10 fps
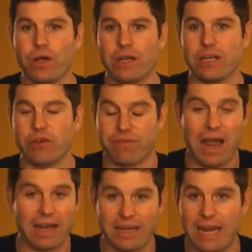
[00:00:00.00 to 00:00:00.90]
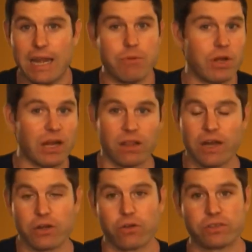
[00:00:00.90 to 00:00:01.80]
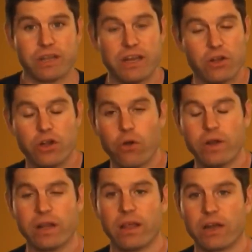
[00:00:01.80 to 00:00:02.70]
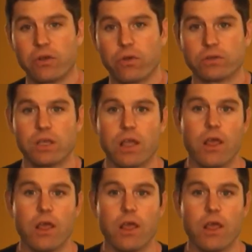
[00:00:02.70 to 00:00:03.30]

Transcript: you've got game, you get a lot of girls, or you don't get a lot of girls.